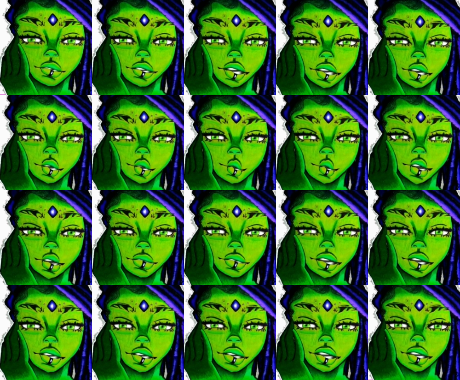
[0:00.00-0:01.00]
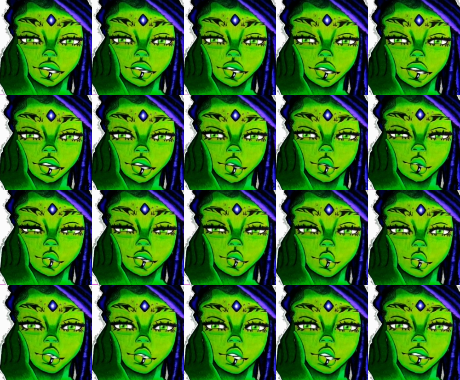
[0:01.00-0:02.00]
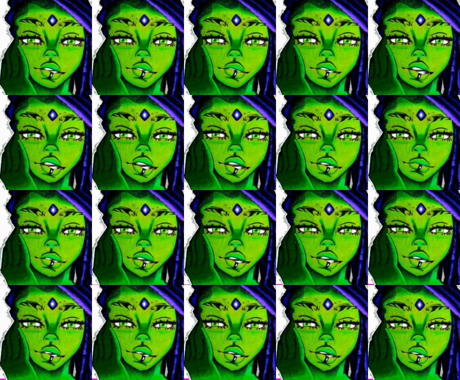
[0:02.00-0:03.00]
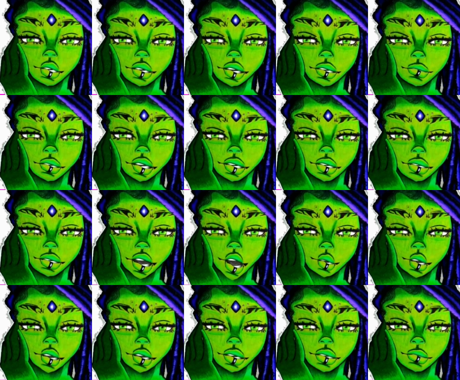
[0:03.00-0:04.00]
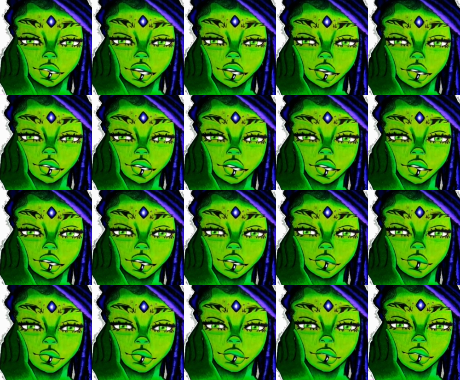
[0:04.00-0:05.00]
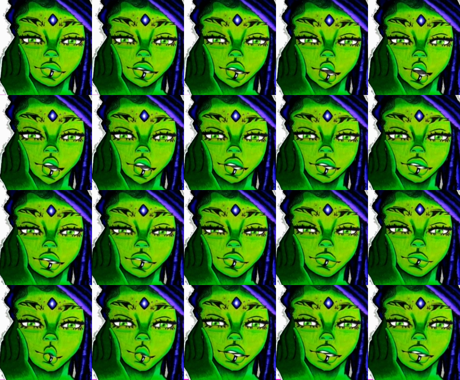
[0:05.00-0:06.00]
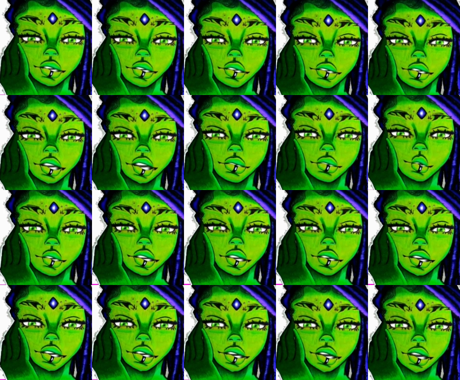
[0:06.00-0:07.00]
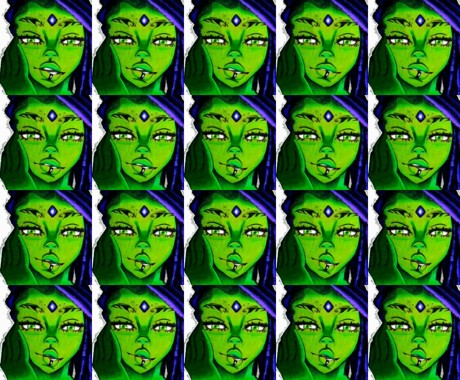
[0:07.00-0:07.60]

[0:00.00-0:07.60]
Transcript: frustrated with him that there's even a reason he has the nerve to still be in court on anything, knowing what he's allegedly done.